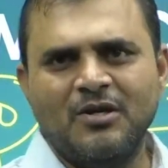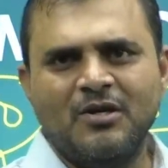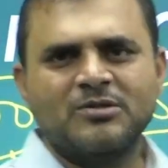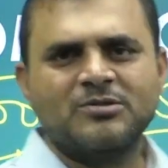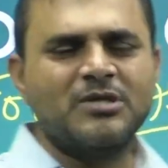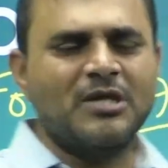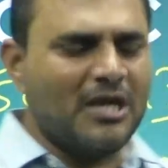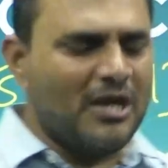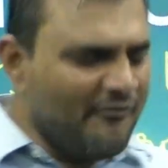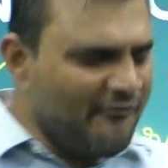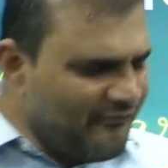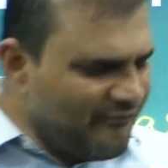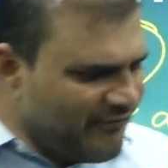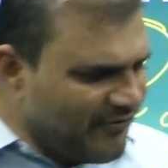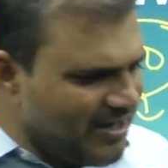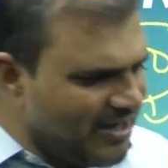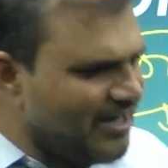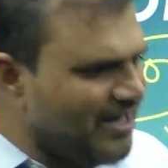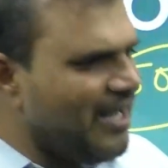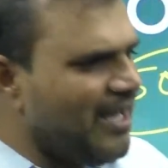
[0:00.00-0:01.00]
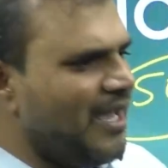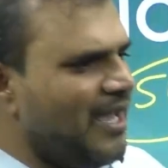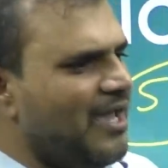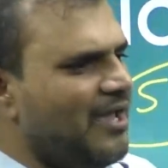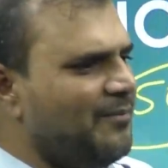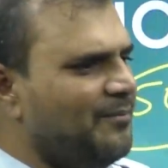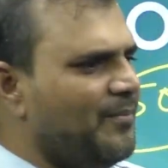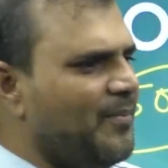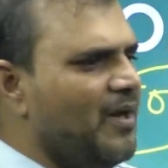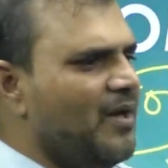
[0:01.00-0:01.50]
So every
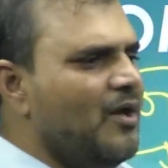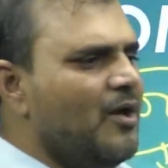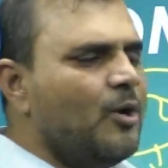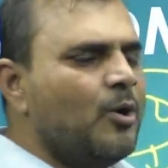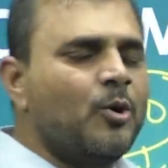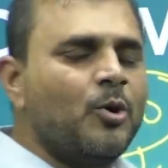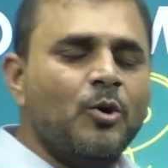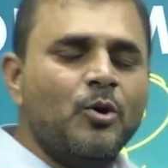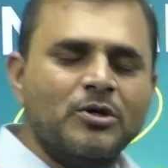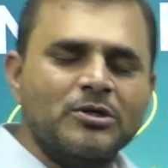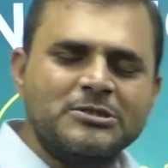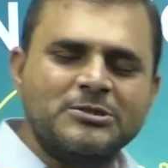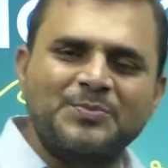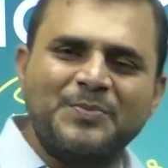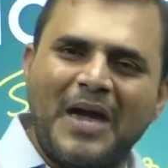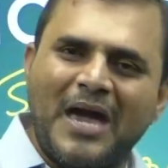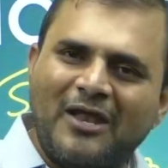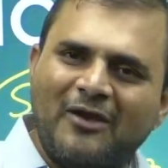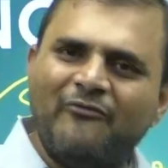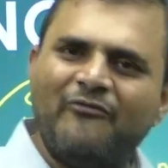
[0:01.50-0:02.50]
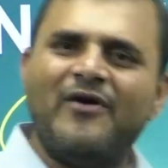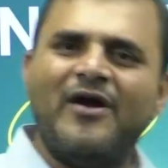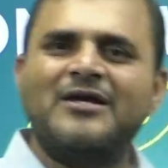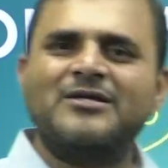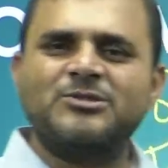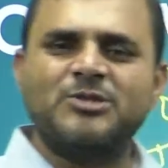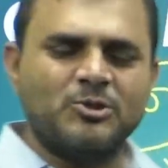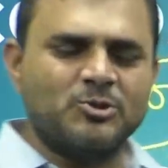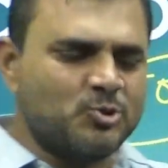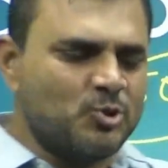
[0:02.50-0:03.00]
day, clothes
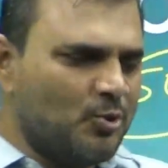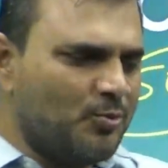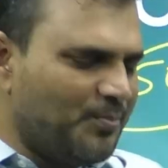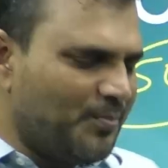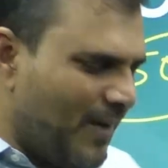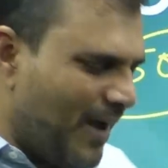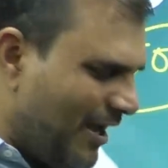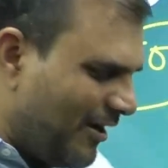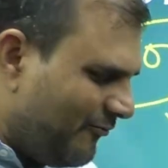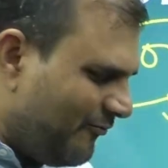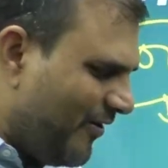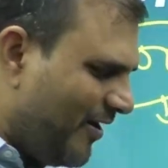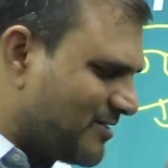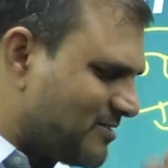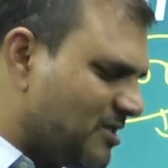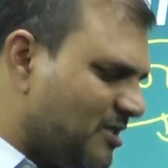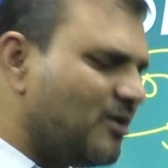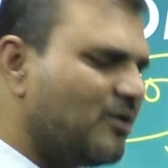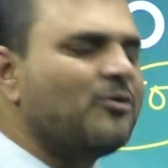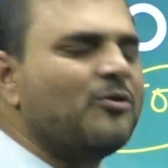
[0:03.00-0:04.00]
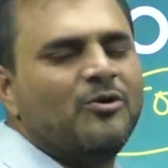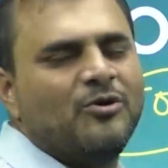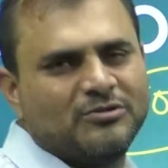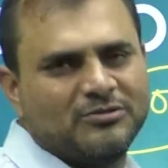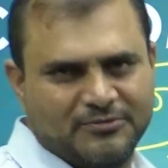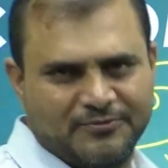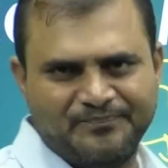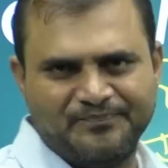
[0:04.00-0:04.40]
manufacturer should manufacture the cloth.